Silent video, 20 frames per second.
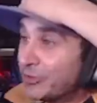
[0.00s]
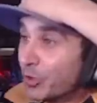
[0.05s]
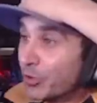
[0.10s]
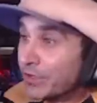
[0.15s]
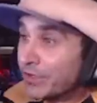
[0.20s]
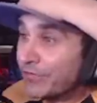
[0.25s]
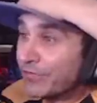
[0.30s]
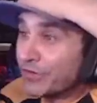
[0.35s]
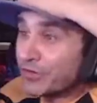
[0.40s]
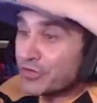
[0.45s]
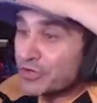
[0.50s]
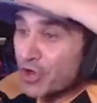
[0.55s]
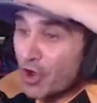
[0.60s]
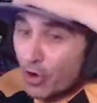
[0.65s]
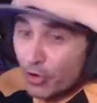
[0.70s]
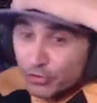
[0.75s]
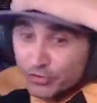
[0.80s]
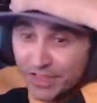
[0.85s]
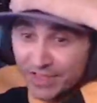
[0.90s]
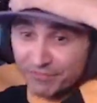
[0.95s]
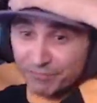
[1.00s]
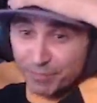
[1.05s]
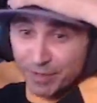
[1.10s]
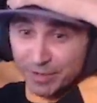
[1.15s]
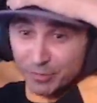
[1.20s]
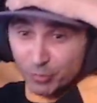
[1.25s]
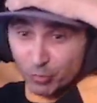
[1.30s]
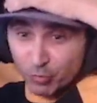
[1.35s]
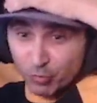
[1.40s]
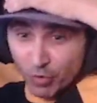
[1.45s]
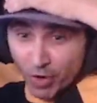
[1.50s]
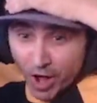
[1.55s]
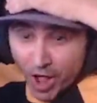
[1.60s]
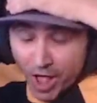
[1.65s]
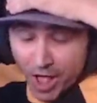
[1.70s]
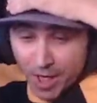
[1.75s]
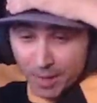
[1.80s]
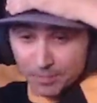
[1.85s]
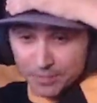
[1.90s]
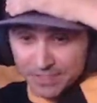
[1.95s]
don't I'm, even know they've been
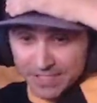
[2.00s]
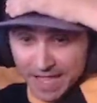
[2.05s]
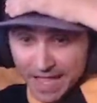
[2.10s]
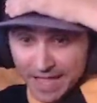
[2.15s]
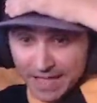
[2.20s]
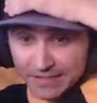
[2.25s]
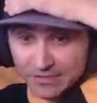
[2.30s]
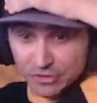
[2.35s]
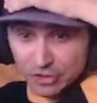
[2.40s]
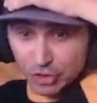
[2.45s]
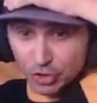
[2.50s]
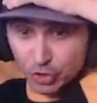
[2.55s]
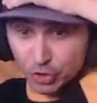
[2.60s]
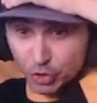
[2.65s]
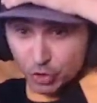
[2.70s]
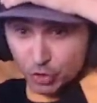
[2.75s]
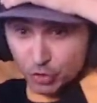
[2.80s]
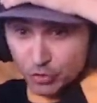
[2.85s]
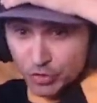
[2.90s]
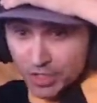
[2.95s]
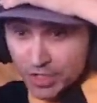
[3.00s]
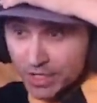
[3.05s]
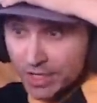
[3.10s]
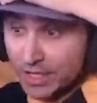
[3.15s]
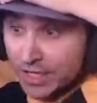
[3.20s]
robbed yet, dude.